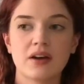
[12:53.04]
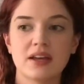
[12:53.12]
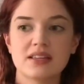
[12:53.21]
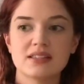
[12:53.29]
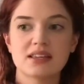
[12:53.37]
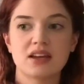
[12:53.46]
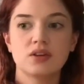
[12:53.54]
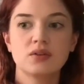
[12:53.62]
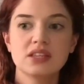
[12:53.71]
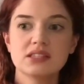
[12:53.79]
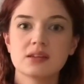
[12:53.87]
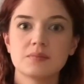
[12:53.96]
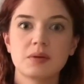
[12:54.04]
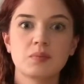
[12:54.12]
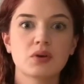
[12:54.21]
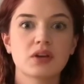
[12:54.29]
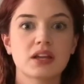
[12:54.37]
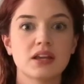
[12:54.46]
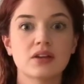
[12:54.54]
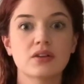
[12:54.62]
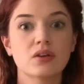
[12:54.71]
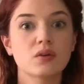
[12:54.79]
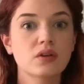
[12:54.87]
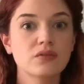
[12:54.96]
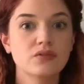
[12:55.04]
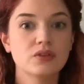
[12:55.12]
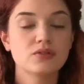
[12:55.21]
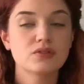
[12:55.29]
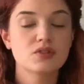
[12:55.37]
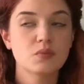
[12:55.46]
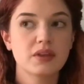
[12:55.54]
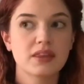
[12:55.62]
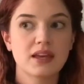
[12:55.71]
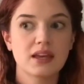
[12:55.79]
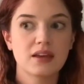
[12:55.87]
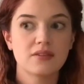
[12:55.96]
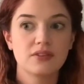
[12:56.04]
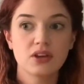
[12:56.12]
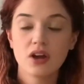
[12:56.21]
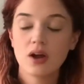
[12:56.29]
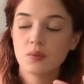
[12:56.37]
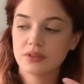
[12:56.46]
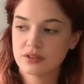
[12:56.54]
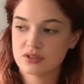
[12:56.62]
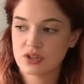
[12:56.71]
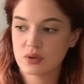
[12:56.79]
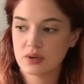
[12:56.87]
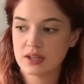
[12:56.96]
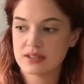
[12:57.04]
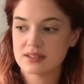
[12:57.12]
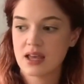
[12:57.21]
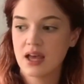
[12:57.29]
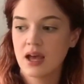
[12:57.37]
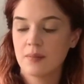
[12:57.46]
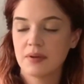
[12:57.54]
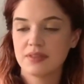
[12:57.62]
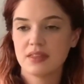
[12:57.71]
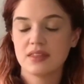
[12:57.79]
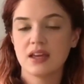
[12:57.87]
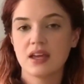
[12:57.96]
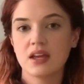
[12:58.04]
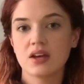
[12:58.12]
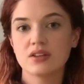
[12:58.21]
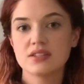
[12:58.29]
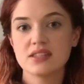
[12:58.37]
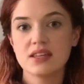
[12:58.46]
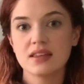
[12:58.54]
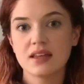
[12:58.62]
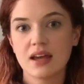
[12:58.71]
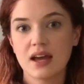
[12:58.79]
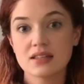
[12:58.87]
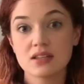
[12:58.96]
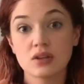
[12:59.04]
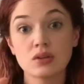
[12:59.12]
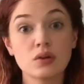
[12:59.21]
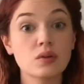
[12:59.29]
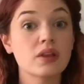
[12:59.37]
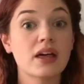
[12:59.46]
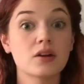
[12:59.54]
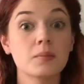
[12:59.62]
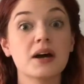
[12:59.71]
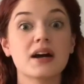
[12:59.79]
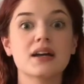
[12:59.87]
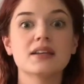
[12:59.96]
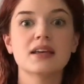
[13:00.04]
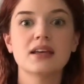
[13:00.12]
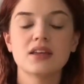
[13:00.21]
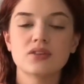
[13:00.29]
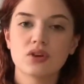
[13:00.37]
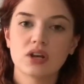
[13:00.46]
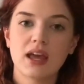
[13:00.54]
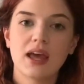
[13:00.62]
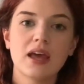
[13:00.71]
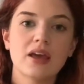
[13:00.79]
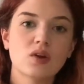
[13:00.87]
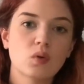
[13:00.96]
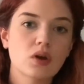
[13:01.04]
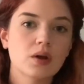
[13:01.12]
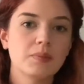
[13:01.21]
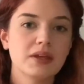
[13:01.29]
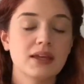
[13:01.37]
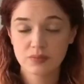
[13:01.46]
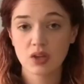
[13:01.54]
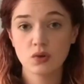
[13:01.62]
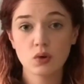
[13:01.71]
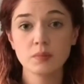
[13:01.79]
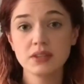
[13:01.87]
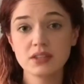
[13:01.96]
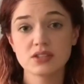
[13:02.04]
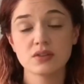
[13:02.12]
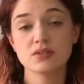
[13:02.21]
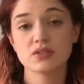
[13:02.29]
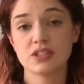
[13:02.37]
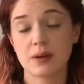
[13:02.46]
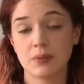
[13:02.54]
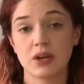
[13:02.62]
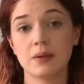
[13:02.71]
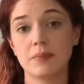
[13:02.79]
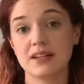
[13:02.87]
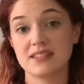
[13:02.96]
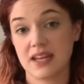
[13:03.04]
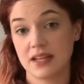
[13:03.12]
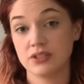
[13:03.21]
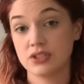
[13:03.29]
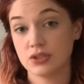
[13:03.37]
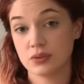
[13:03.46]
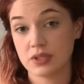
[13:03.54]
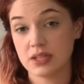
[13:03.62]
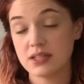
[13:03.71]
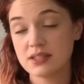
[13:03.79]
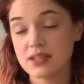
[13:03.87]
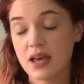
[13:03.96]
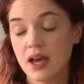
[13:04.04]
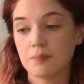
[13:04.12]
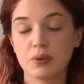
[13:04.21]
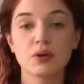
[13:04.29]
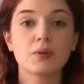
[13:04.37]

is, I know that some people are getting a little confused when they figure out what their zone is, but then they see that it has a little letter behind it, either an A or a B. Normally the zones are separated by 10 degrees per